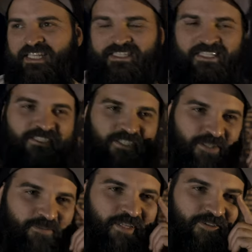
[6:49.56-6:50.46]
dish on
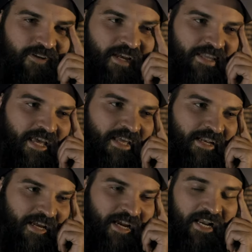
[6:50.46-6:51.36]
the menu like that,
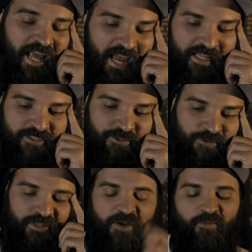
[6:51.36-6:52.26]
and I kind of had to do
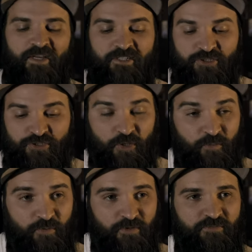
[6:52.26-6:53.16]
it that way to show
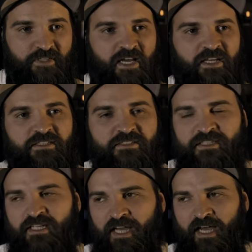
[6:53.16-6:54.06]
all of the colors.
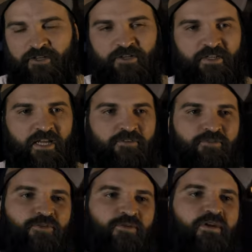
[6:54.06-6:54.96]
I couldn't
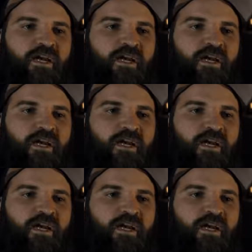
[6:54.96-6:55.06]
cover it all